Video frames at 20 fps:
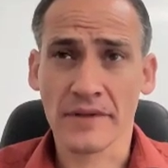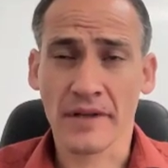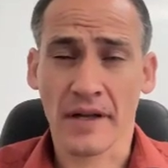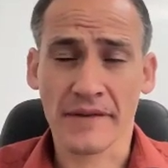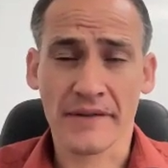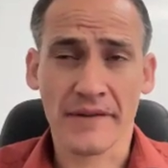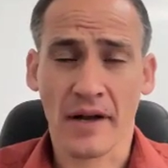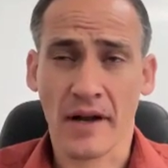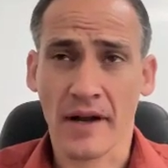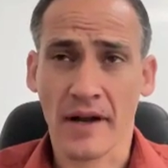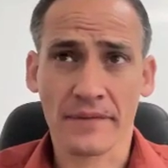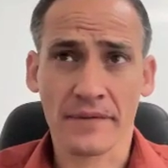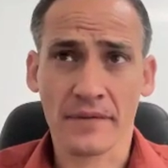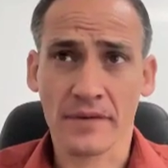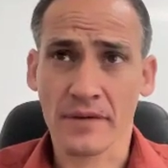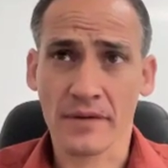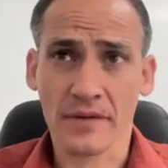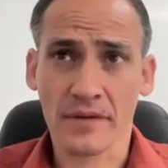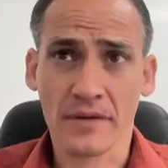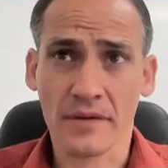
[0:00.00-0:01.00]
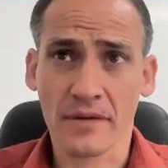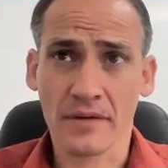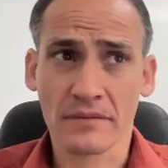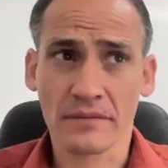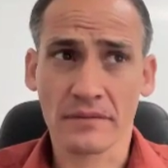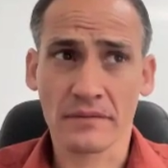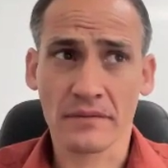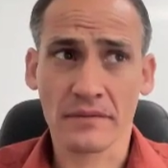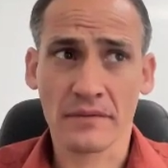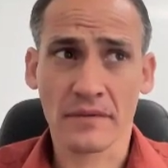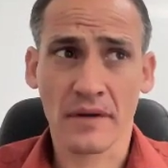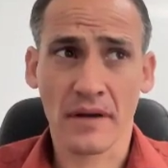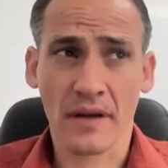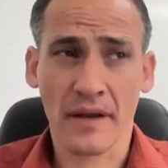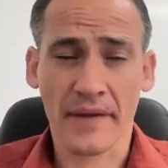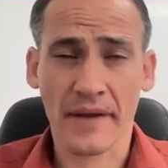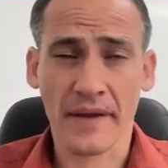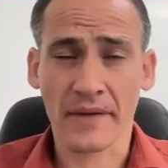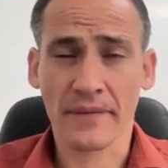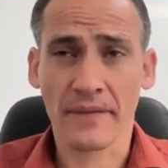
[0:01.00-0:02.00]
I taught for
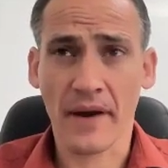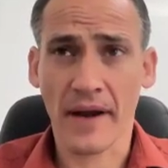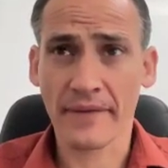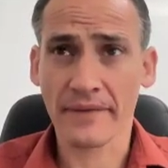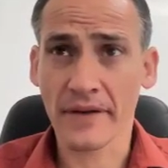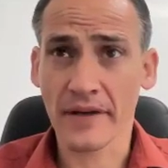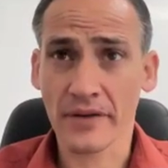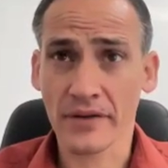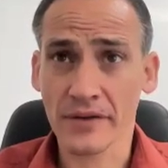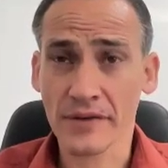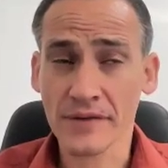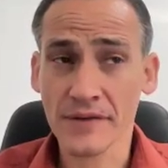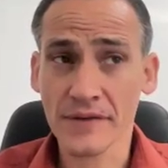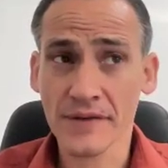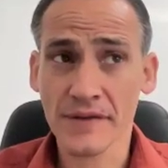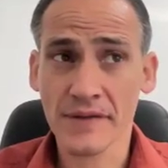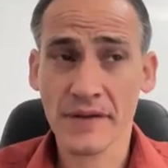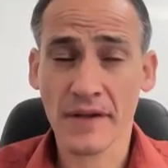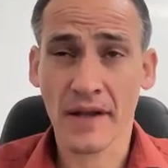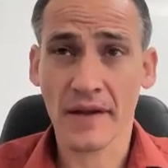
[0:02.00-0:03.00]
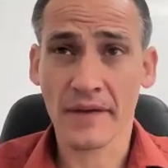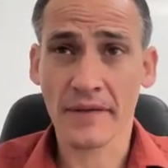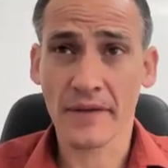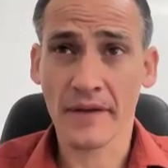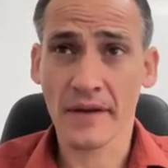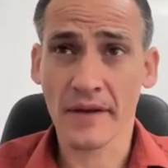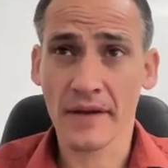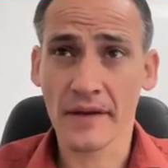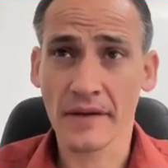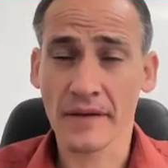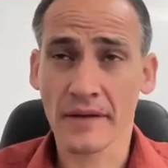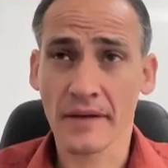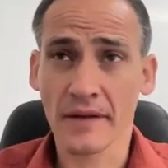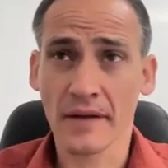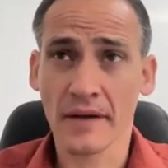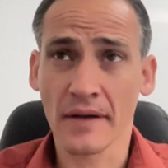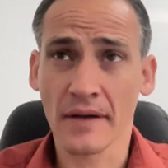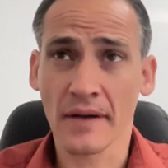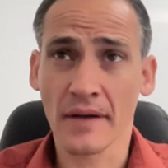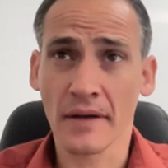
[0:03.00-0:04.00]
I think 5 years, and
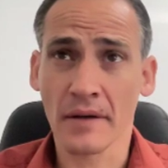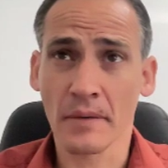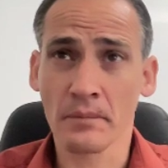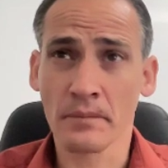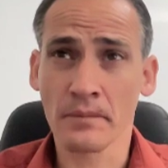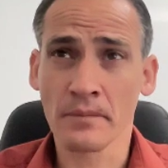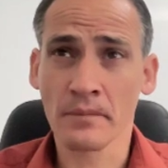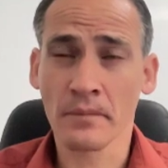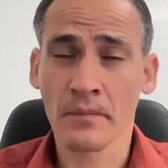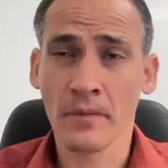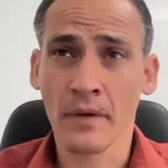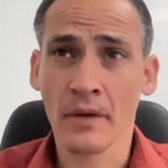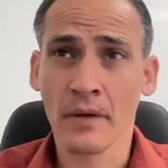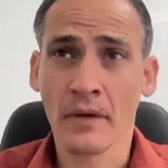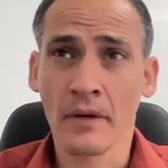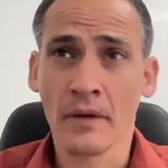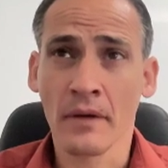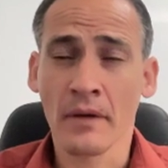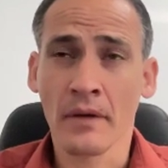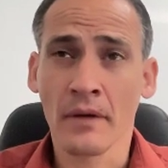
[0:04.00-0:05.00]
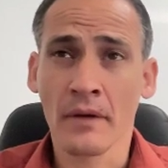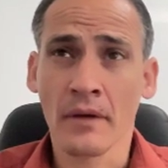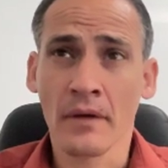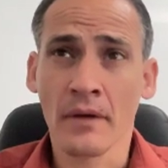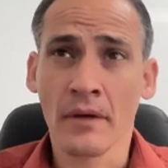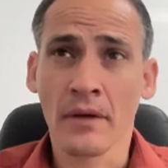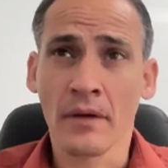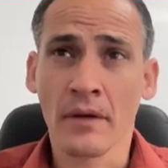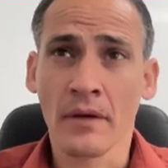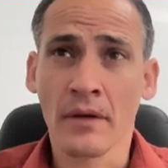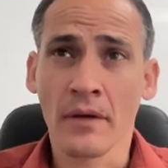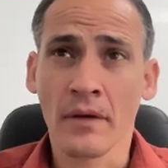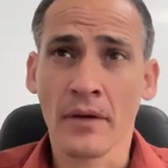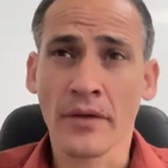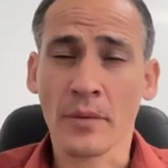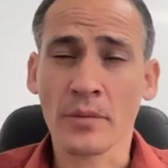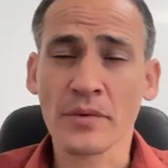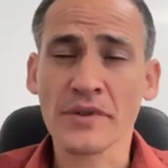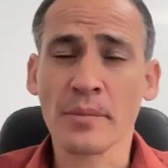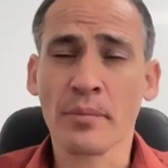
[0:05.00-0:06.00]
then
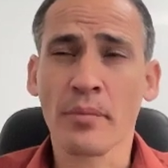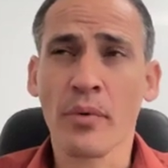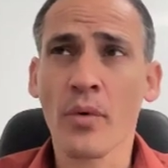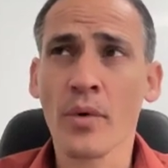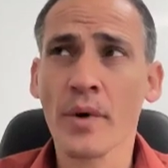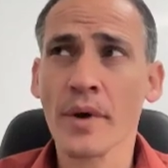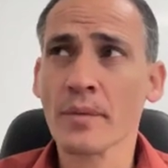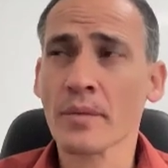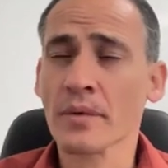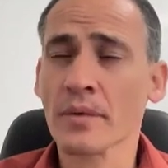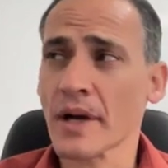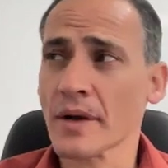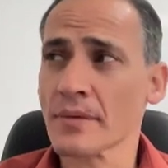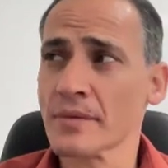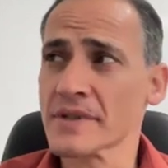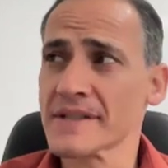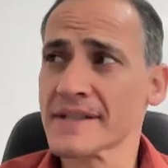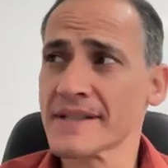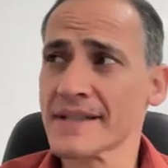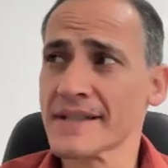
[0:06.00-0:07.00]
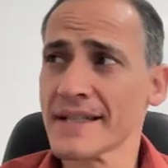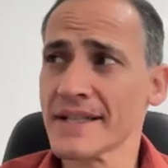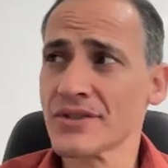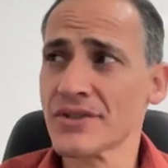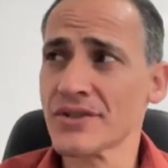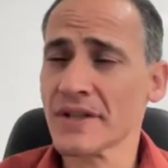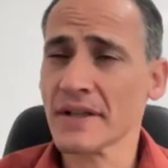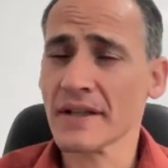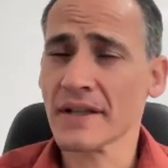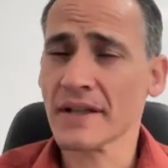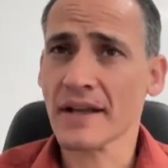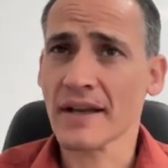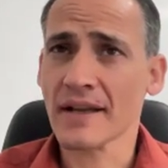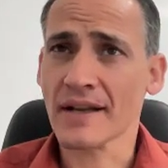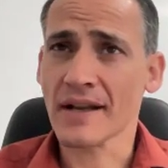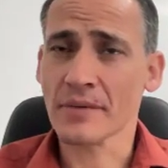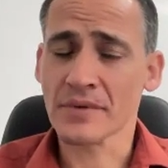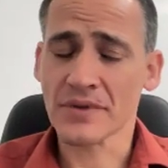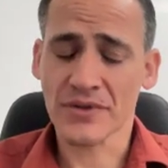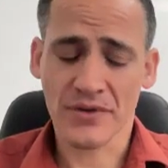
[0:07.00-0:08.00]
there was a point where I was teaching and
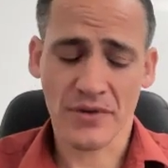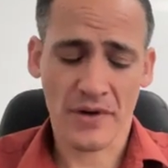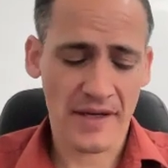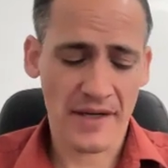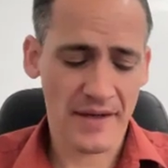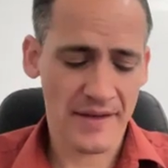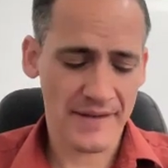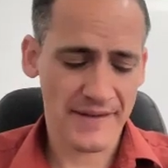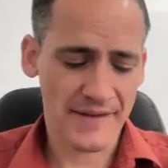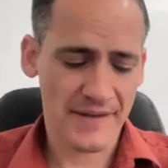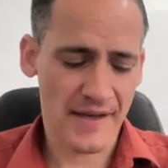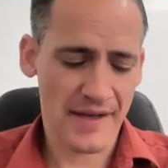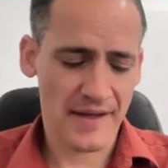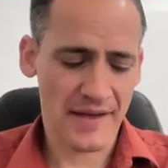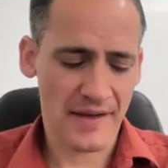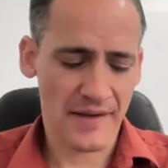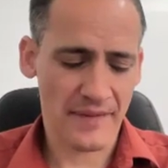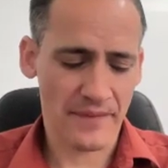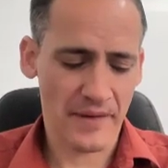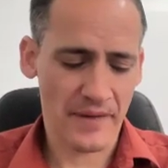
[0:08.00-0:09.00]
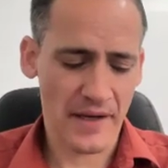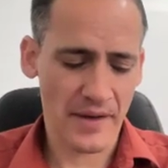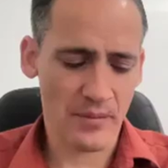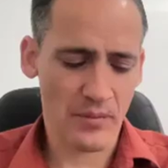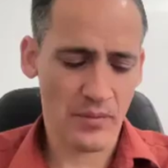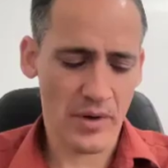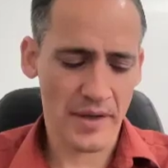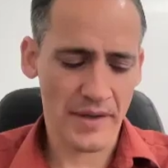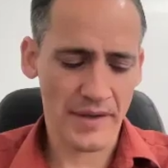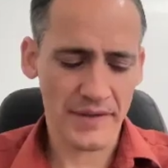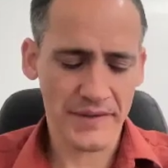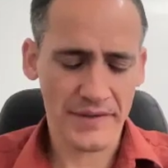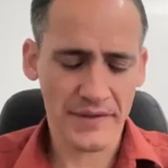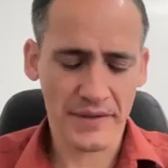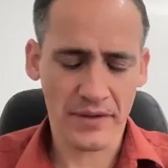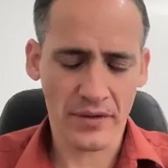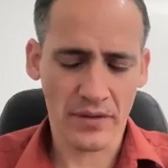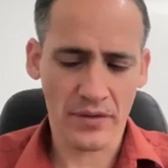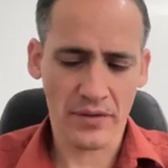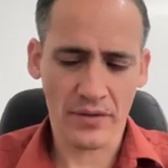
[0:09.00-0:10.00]
I was trying to decide if I wanted to
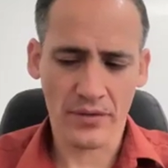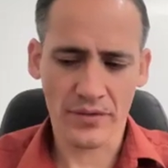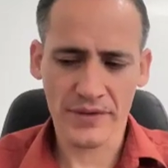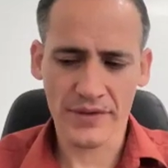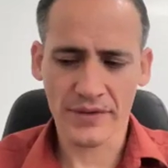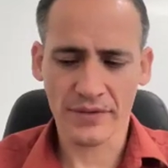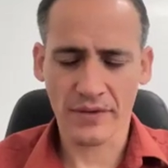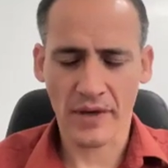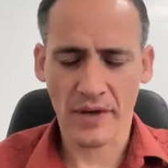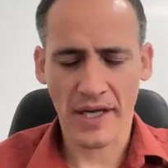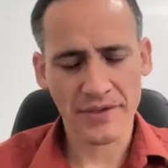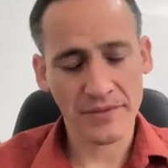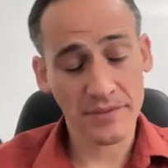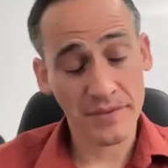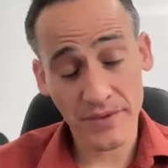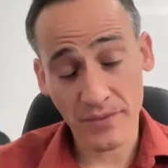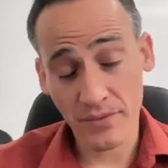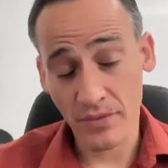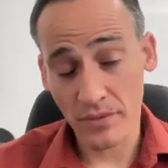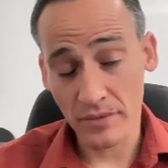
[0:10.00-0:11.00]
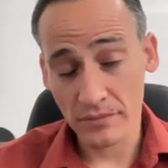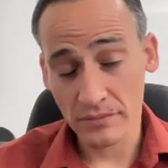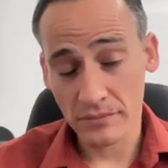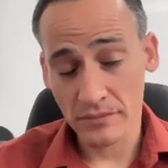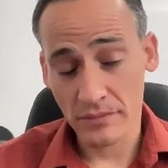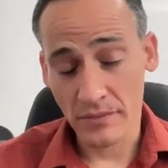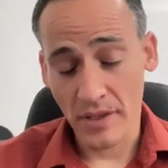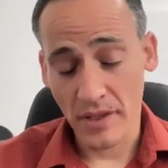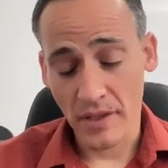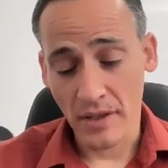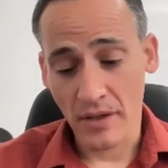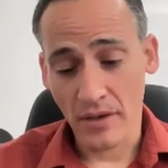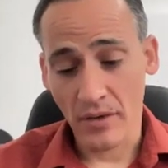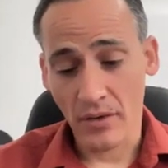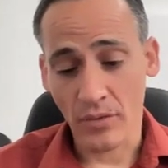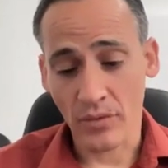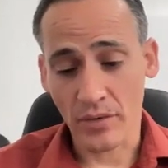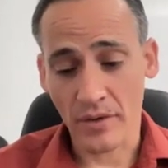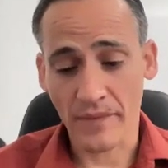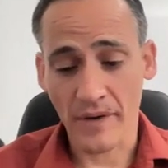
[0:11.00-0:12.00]
go to graduate school
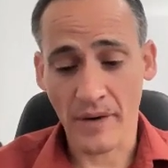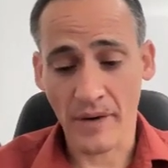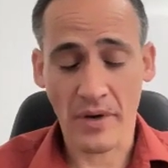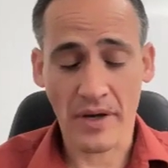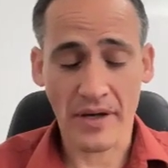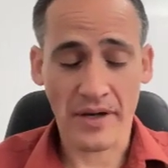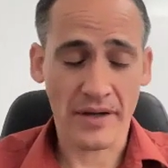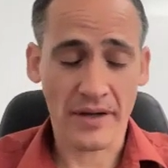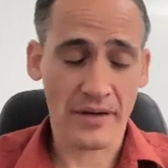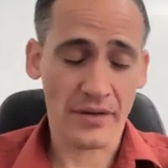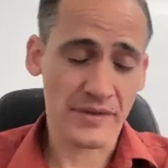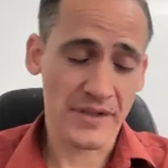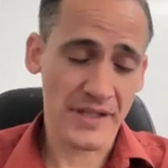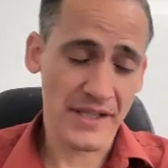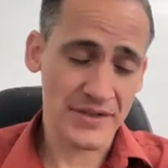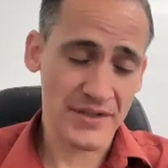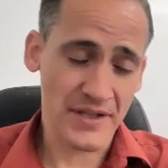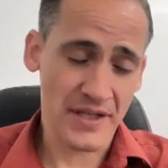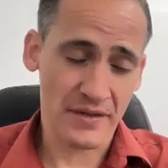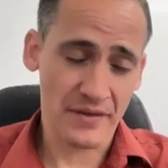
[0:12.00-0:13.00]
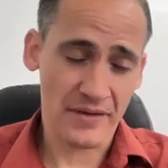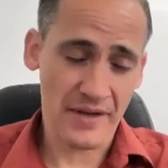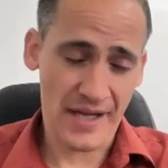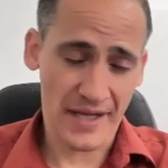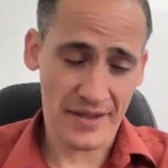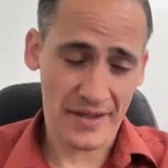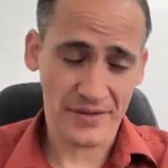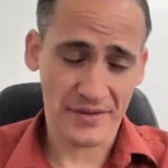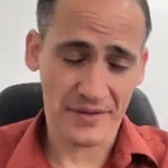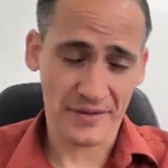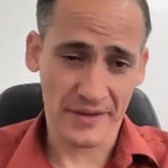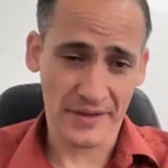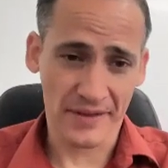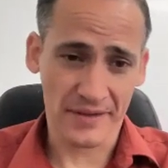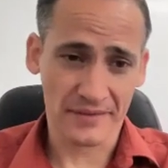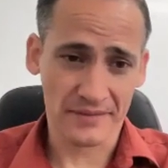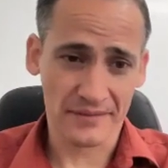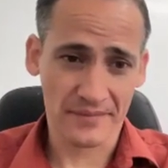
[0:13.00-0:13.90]
or if I wanted to go teach internationally.